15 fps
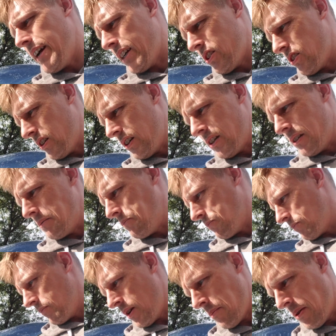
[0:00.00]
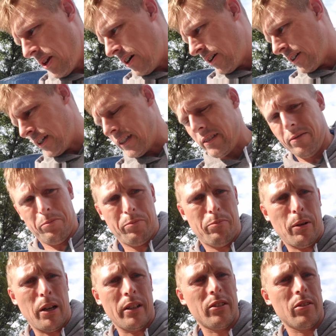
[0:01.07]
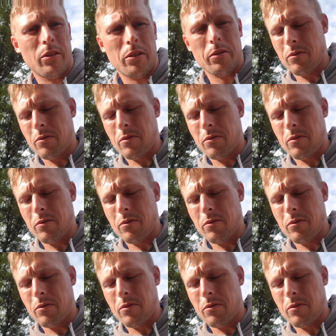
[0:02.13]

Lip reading: extra maybe $100 or